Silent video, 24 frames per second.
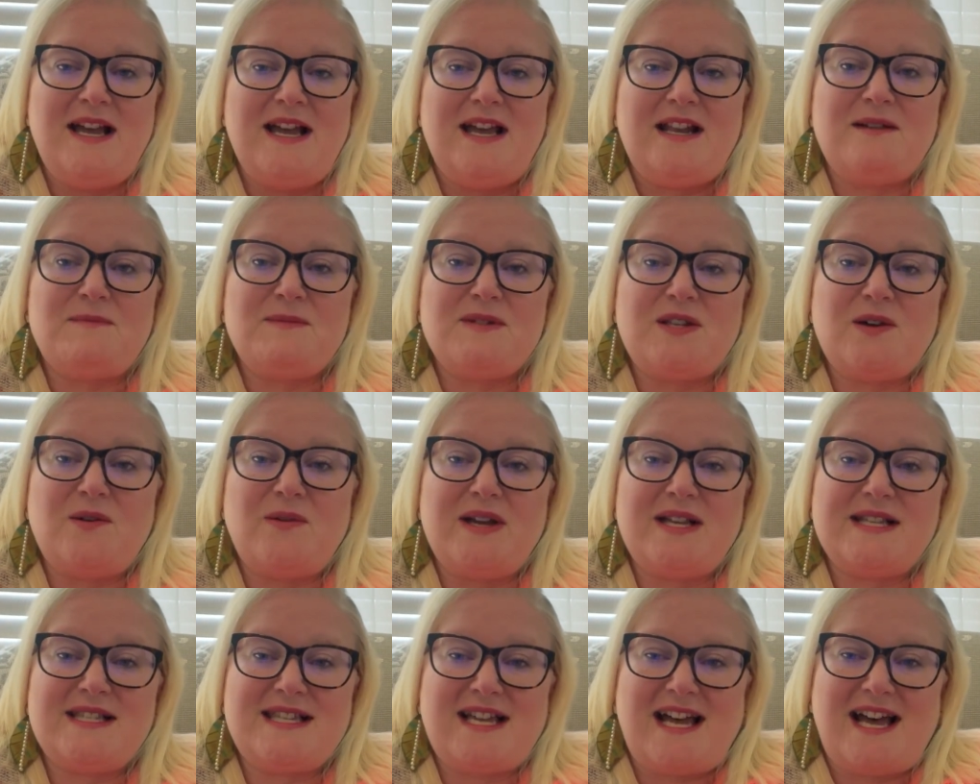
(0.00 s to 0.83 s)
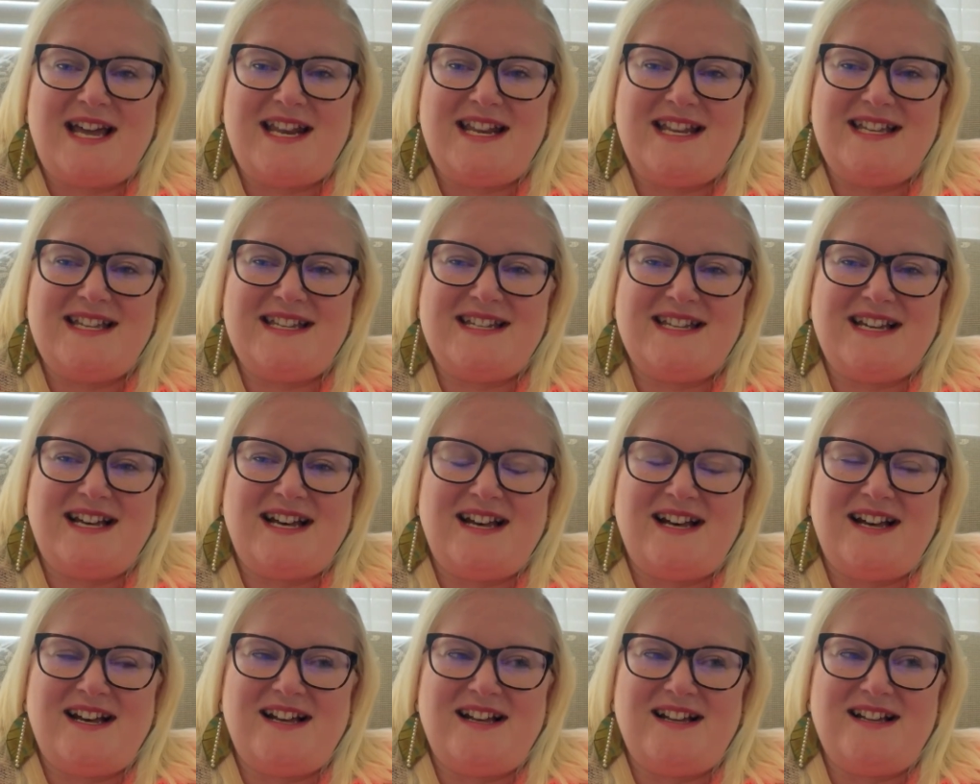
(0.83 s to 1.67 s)
I'm so excited
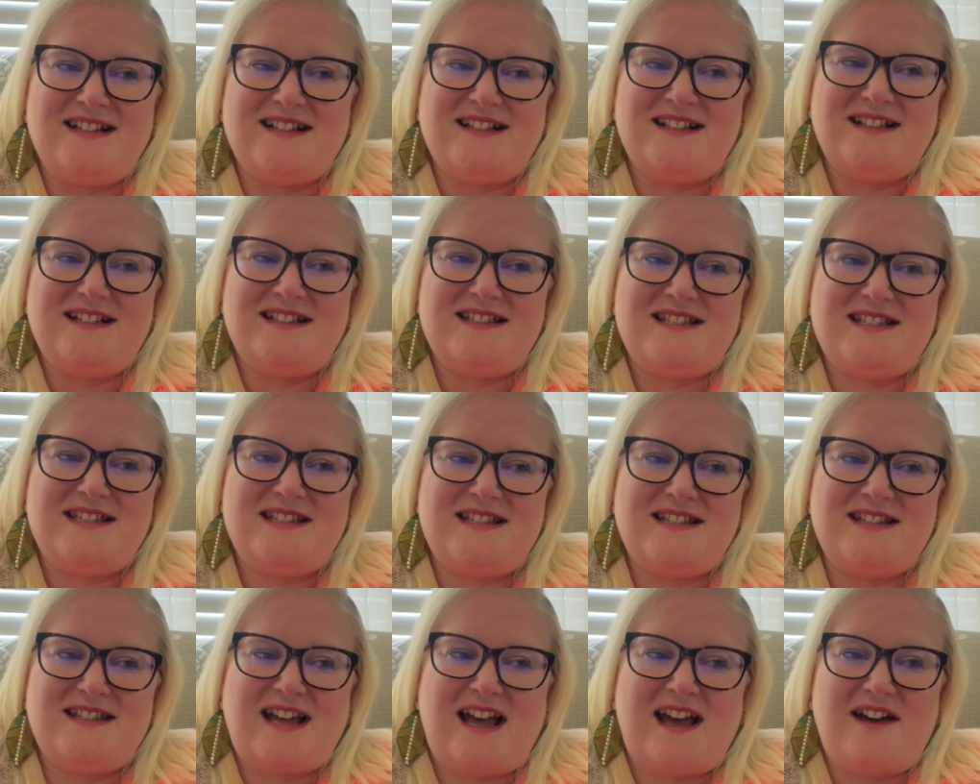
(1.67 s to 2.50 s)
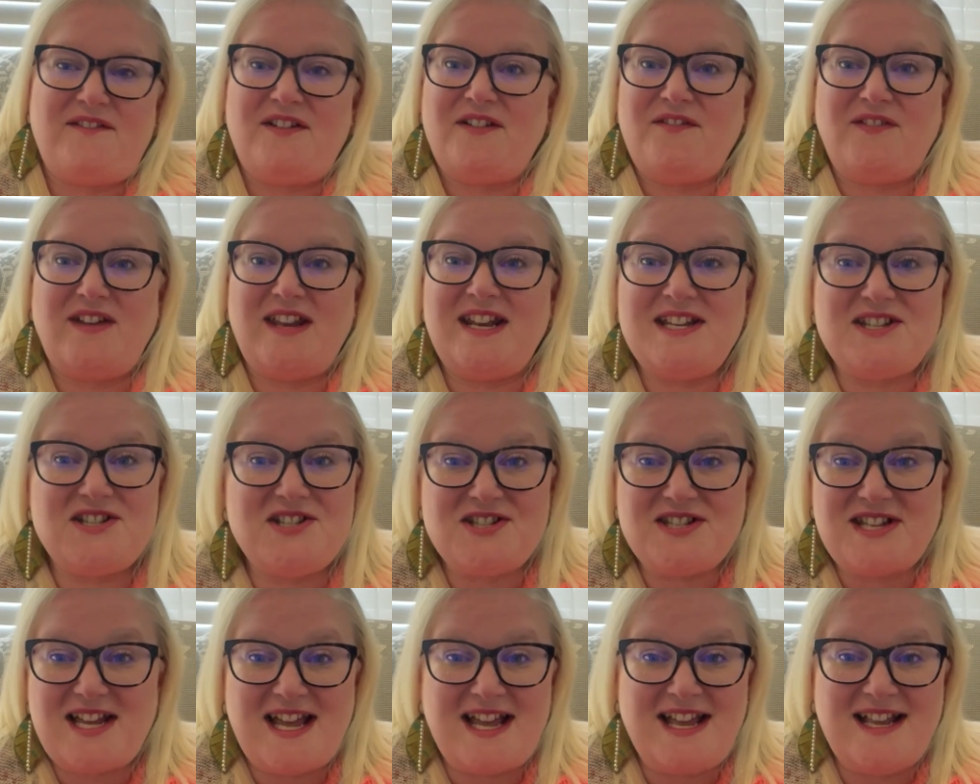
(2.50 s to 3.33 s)
to have it
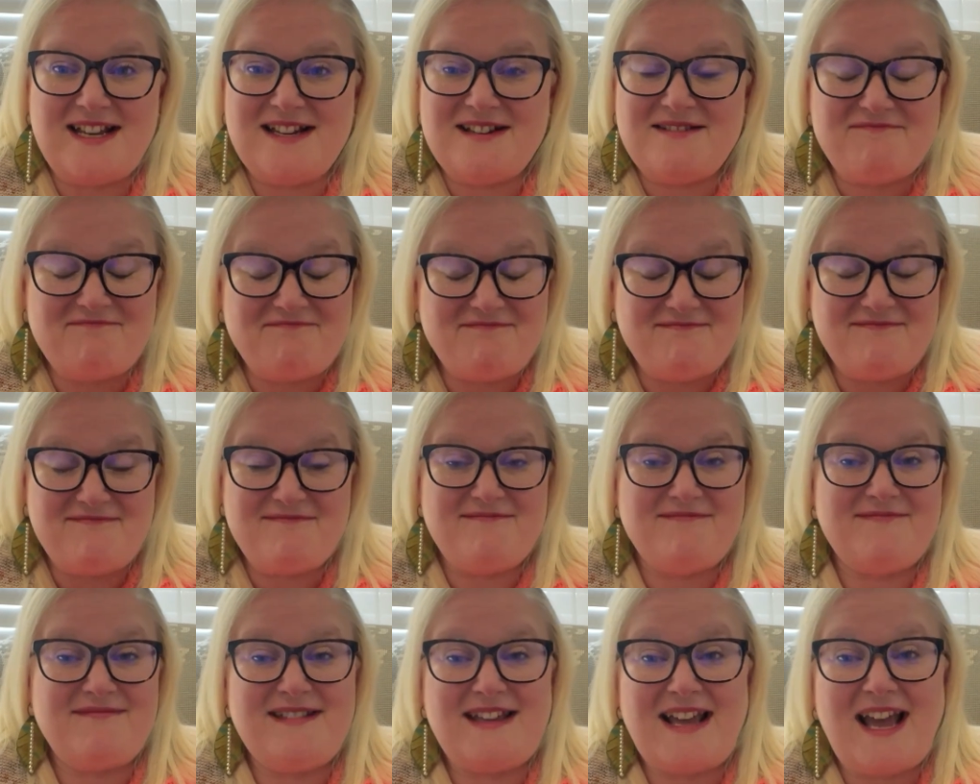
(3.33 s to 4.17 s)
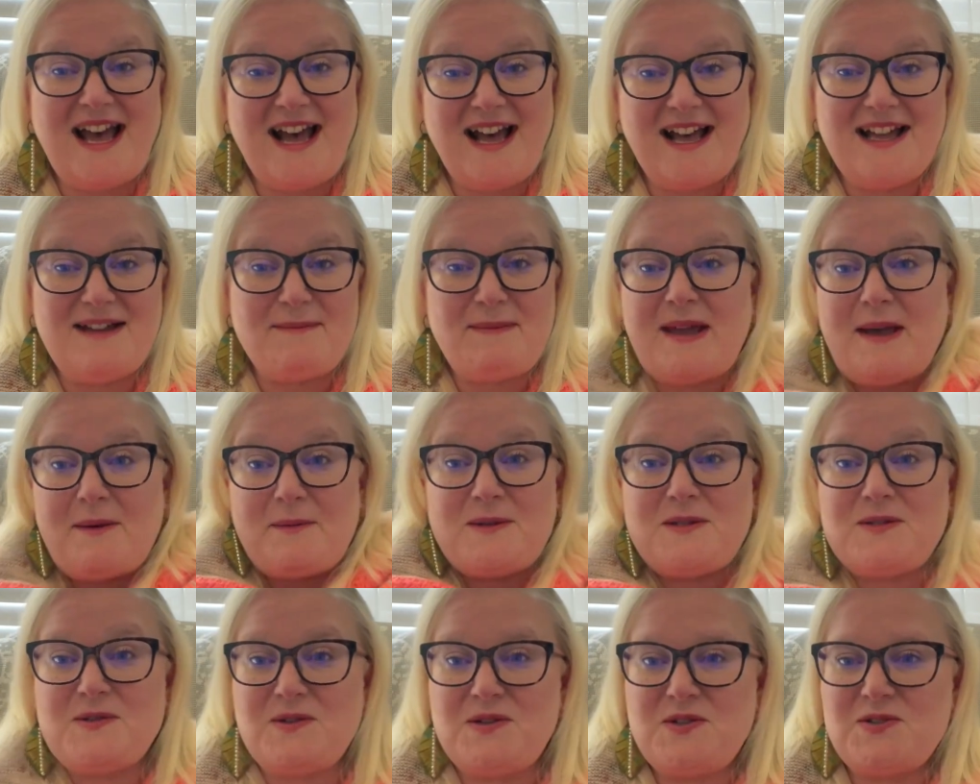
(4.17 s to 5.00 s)
finished and, yeah, be able
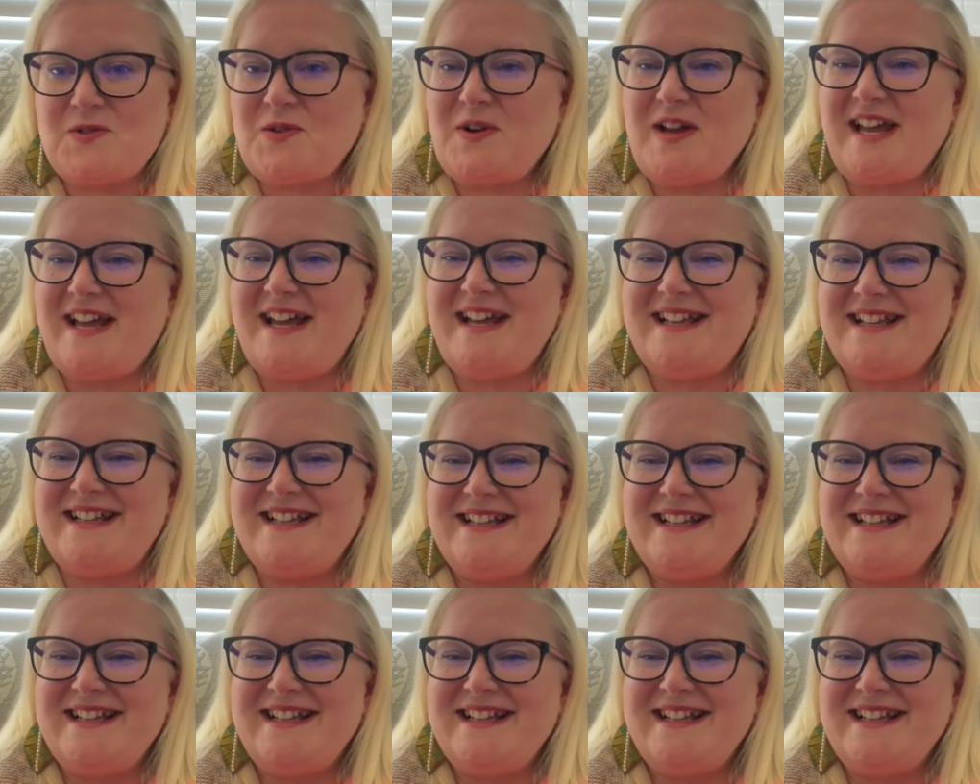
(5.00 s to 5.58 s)
to enjoy it.